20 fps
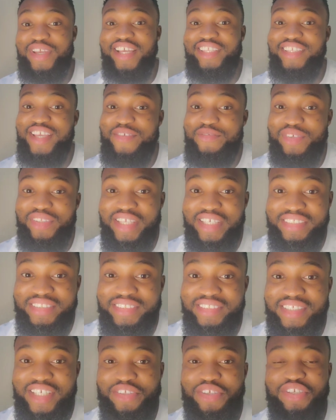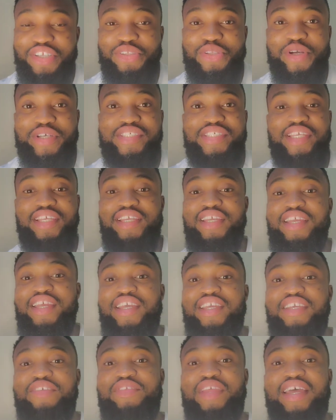say blind say you want to see
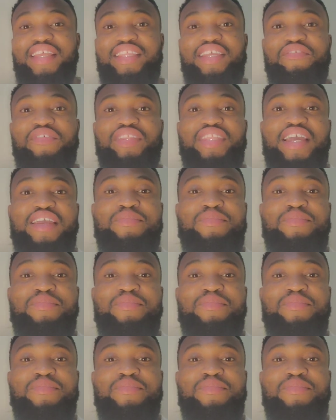another wahala.